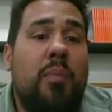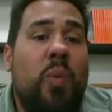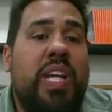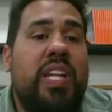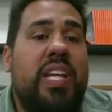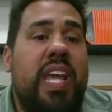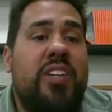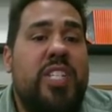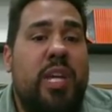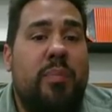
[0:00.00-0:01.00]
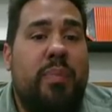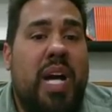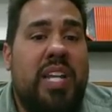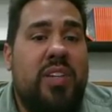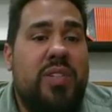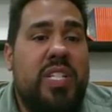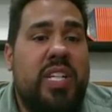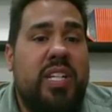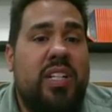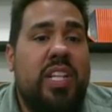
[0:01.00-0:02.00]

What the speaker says: We can engage them by using